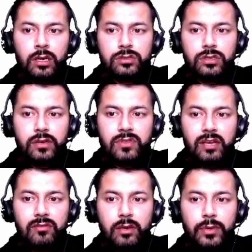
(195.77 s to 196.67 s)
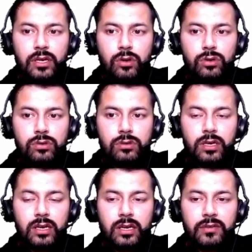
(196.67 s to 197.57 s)
So if there will be no,
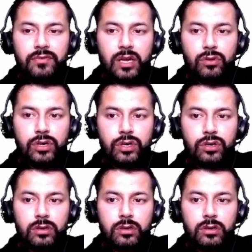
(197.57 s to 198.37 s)
if we are going to